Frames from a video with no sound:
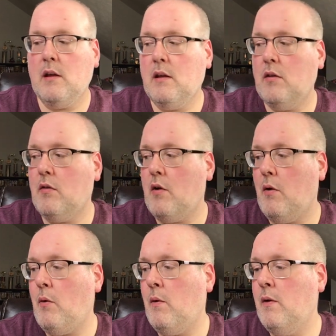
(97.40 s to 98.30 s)

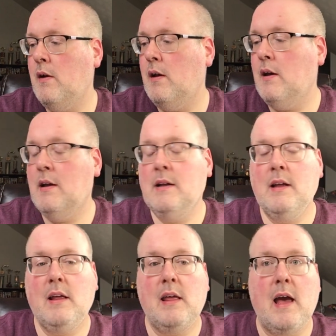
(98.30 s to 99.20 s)
So
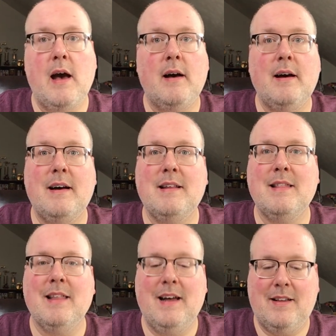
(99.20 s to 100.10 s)
yeah,
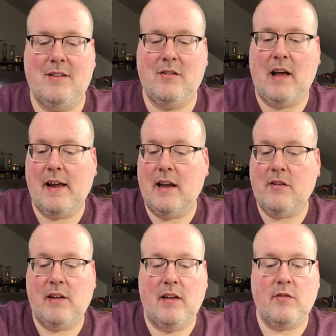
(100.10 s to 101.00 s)
let's, I guess,
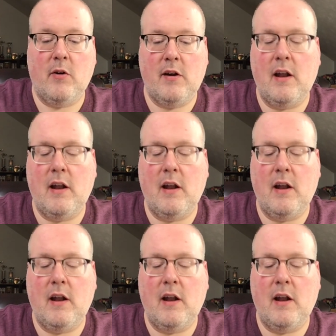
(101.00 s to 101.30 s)
get started.